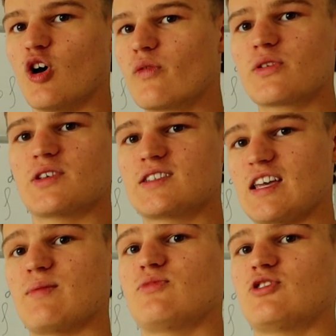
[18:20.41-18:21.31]
over the
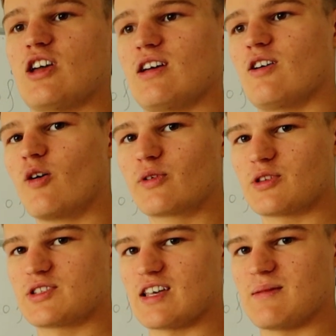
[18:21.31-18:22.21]
same
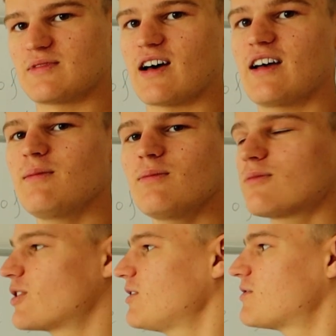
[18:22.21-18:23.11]
time, right?